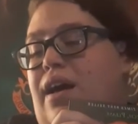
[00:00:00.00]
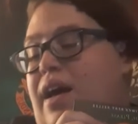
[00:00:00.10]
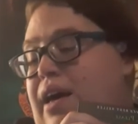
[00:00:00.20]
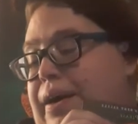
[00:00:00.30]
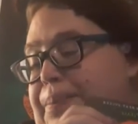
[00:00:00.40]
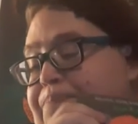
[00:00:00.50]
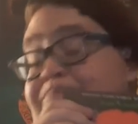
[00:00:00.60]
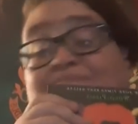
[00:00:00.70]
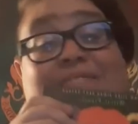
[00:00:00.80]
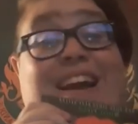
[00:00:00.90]
um,
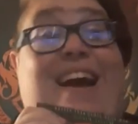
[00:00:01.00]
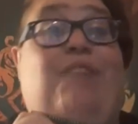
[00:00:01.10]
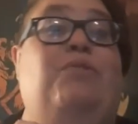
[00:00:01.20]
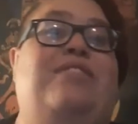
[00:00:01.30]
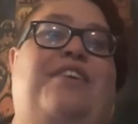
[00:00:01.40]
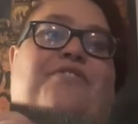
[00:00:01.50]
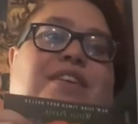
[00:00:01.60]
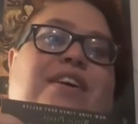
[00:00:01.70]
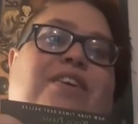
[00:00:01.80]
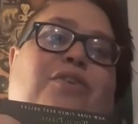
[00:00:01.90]
I will
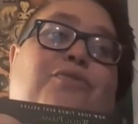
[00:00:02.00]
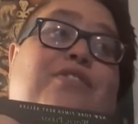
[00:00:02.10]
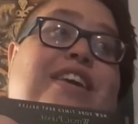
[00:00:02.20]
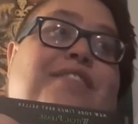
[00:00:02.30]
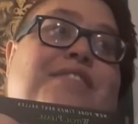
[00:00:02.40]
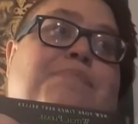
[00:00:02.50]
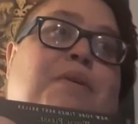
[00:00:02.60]
definitely, hopefully get this